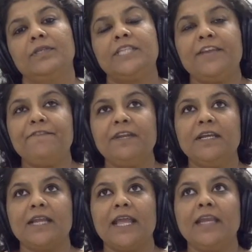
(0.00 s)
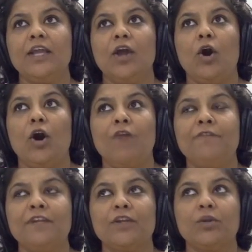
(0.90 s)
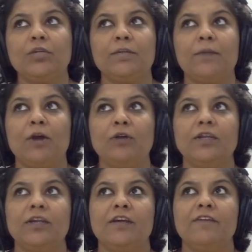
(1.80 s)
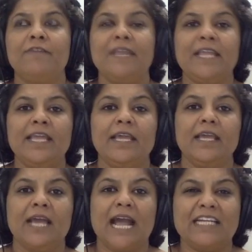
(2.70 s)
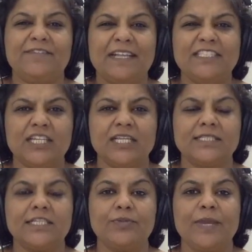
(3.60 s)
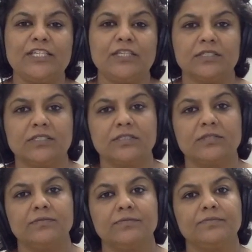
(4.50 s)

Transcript: Stephen Crane often wrote about very adventurous situations.